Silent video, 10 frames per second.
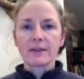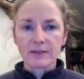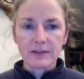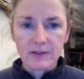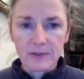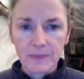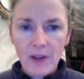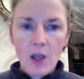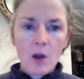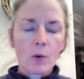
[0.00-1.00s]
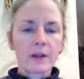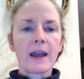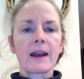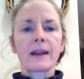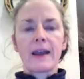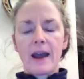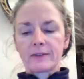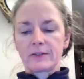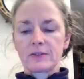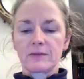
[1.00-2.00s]
acids, organic
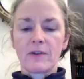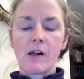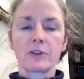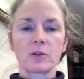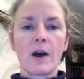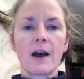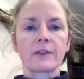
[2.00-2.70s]
acids, and volatile